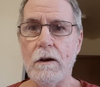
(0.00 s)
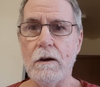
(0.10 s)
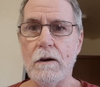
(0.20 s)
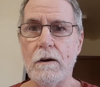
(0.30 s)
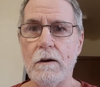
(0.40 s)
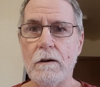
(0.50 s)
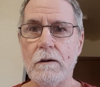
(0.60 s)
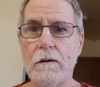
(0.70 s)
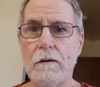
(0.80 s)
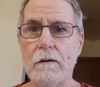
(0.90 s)

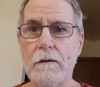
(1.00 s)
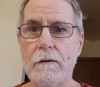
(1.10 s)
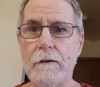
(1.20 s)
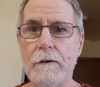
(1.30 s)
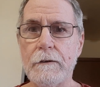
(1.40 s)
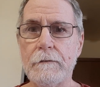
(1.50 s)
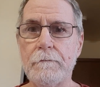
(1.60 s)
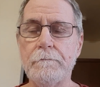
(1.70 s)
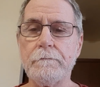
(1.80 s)
[no speech]